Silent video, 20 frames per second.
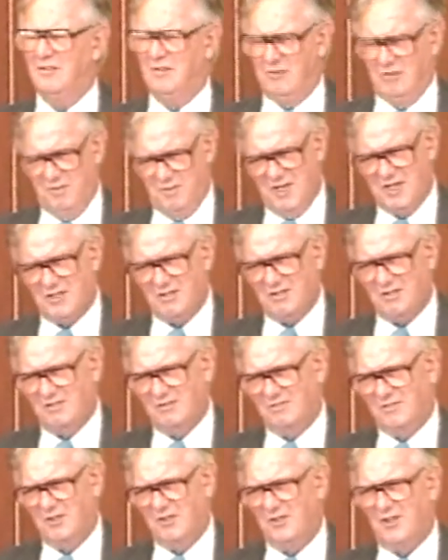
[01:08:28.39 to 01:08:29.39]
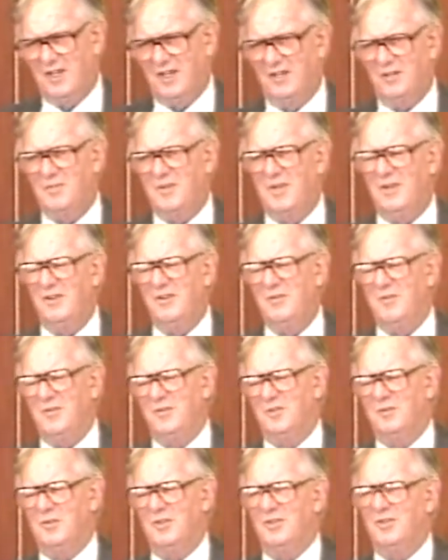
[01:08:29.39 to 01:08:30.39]
two-dimensional orthogonal
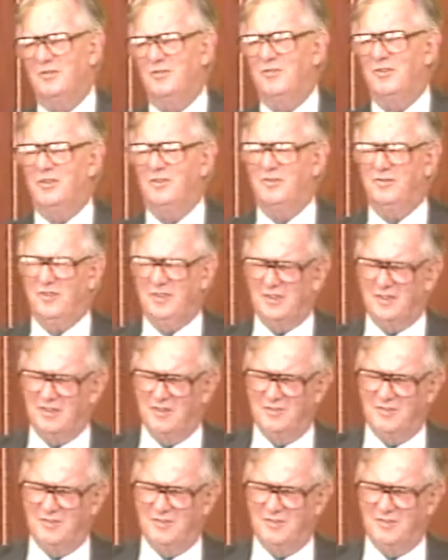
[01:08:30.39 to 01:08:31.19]
polynomials, where you fit